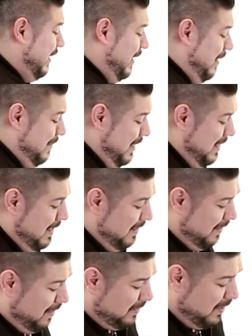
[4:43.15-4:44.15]

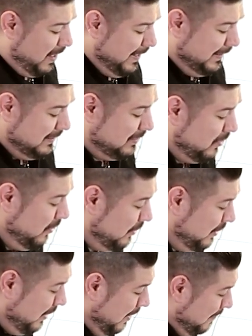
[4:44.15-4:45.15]
our clients to
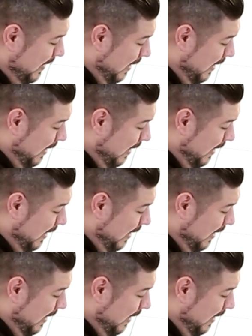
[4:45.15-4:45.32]
look good,